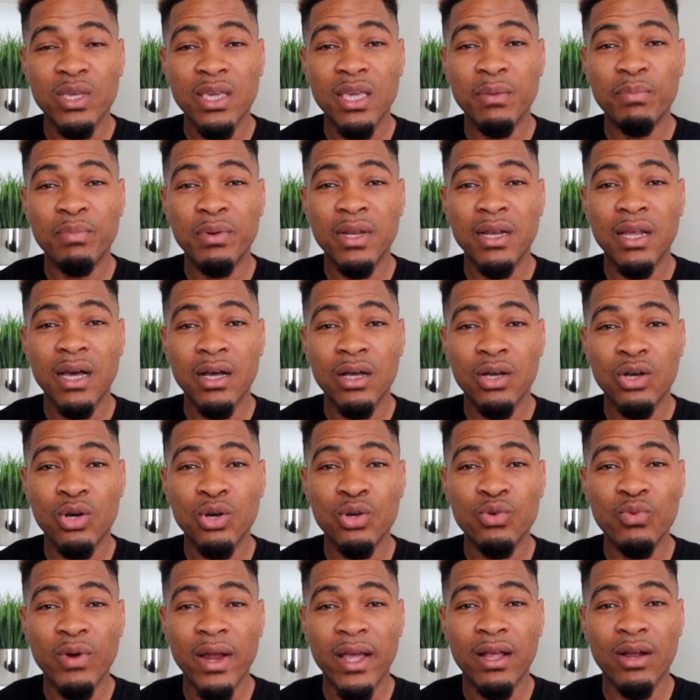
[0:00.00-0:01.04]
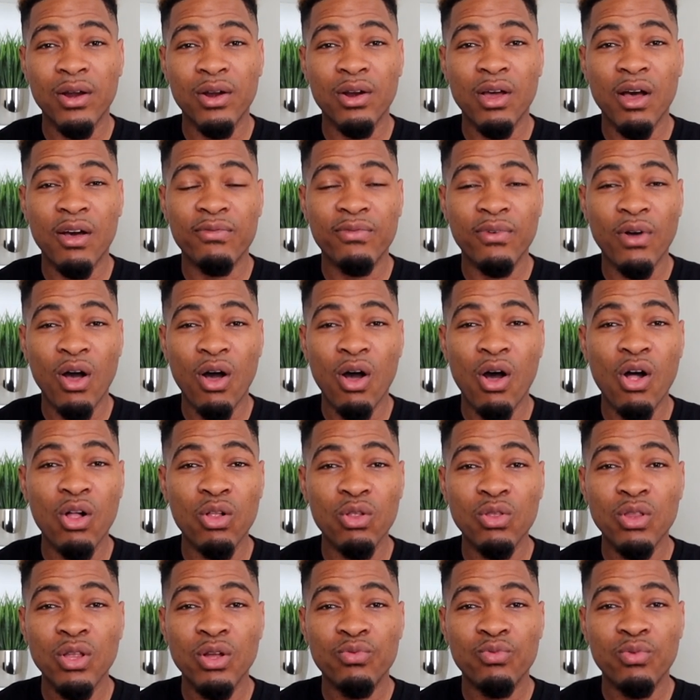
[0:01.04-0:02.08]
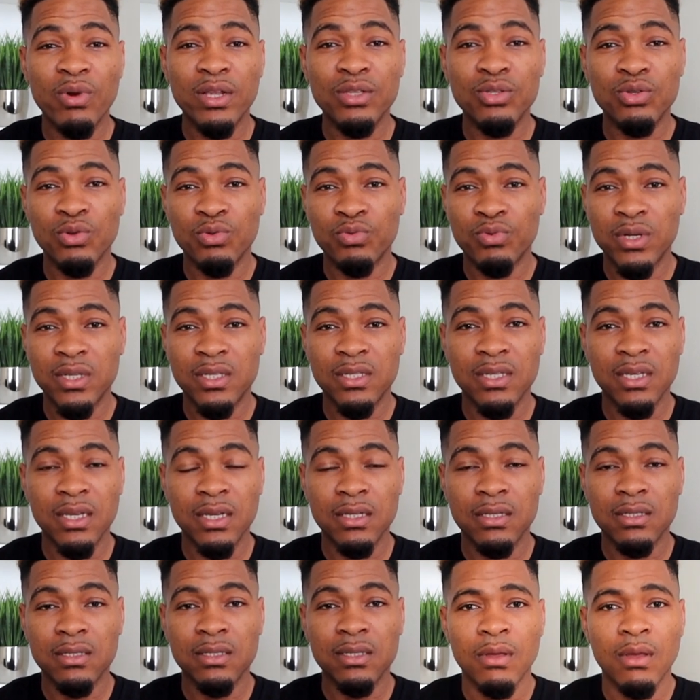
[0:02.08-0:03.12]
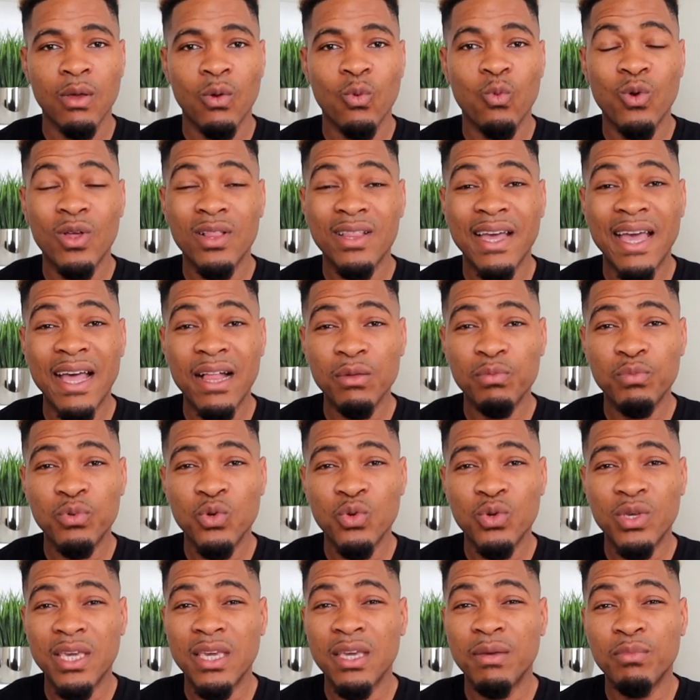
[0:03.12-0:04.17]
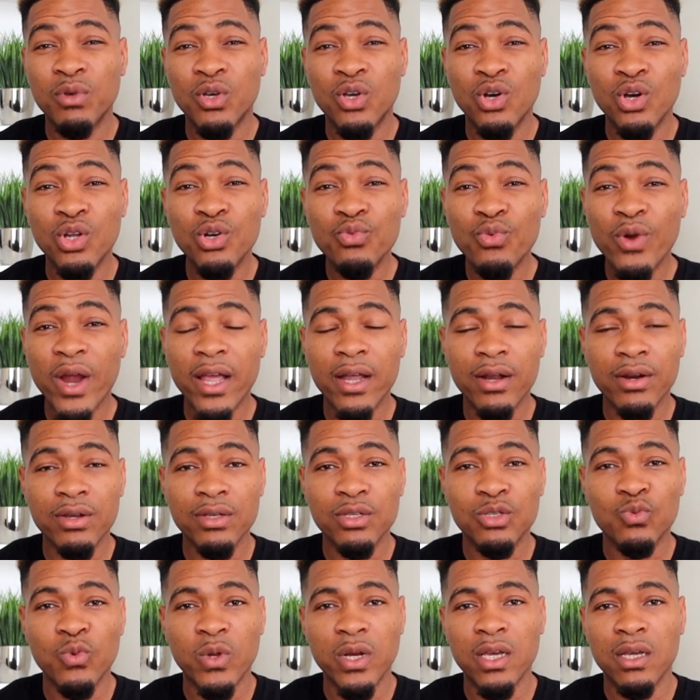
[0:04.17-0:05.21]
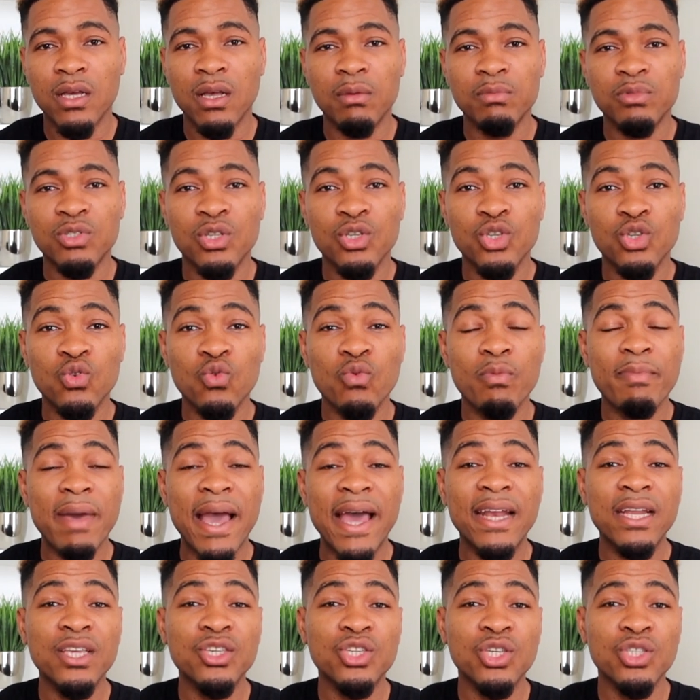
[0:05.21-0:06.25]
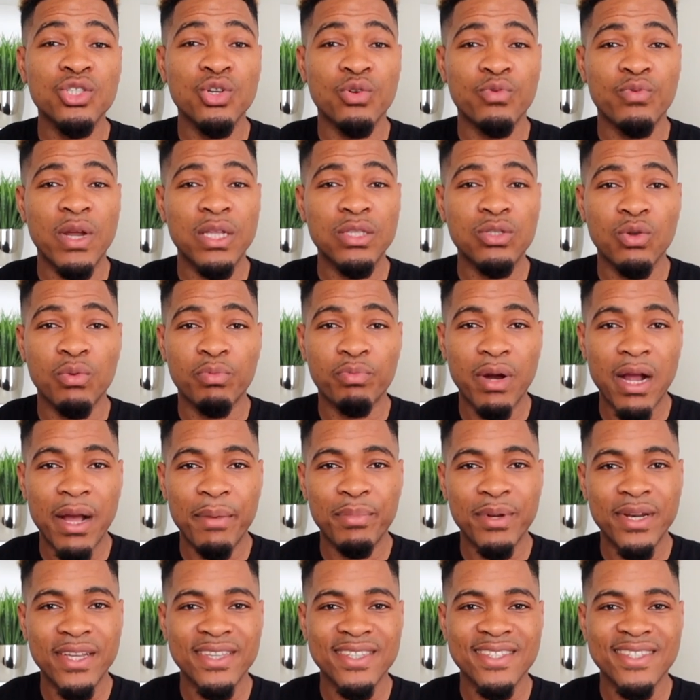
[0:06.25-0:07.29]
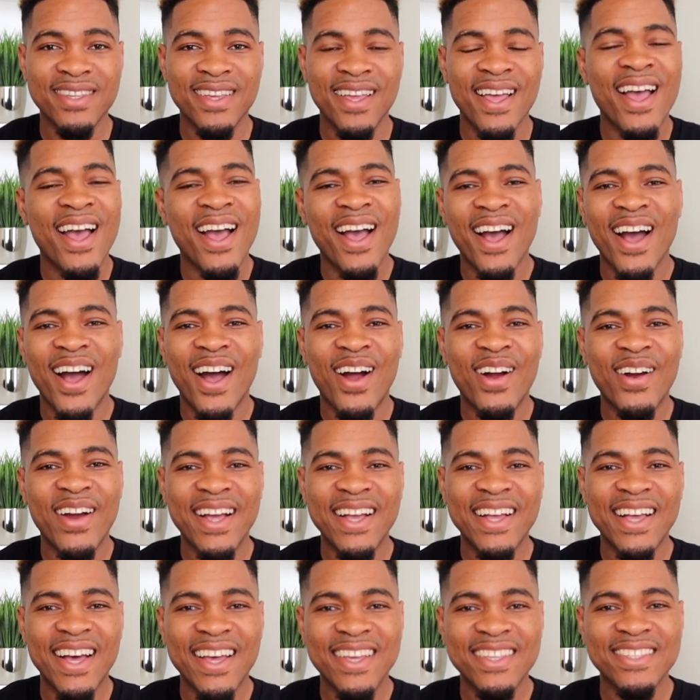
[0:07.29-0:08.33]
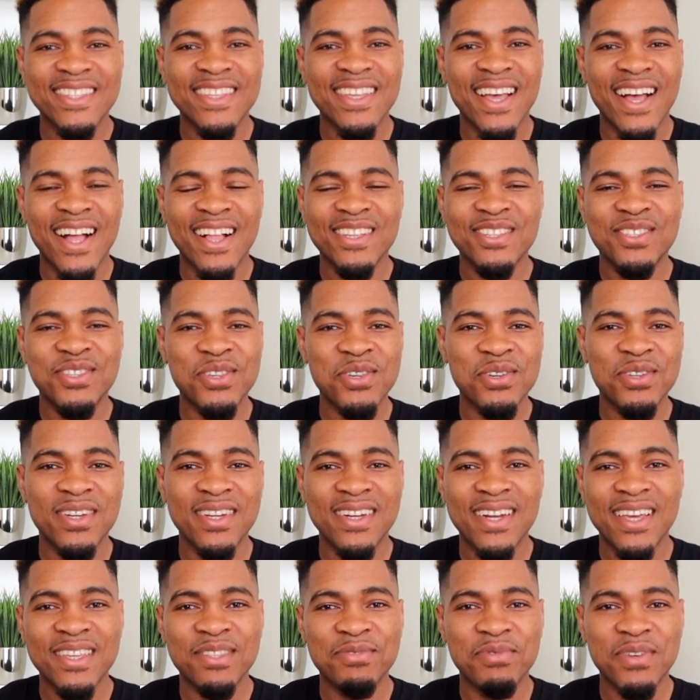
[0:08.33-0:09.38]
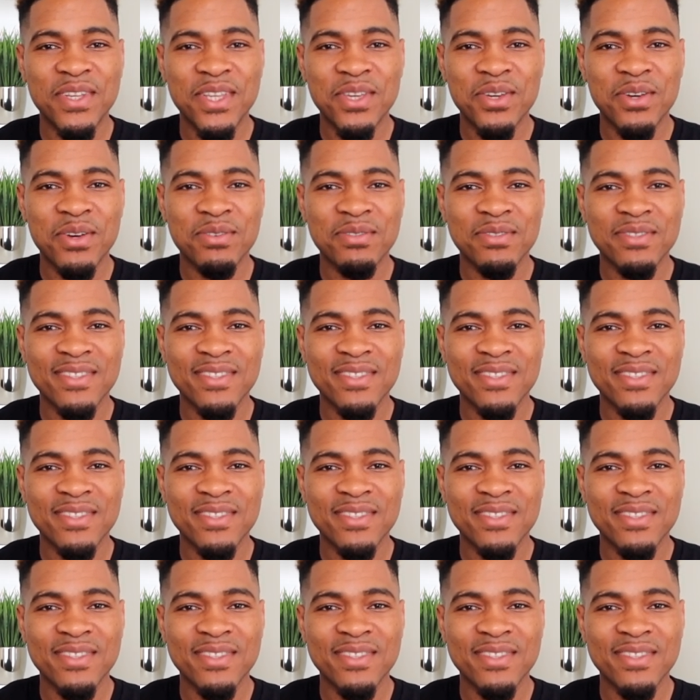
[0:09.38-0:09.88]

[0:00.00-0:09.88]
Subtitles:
keeping a good record of all rental receipts will help you keep good records when it comes to you managing your rental properties. All right, guys, I'll see you in the next video.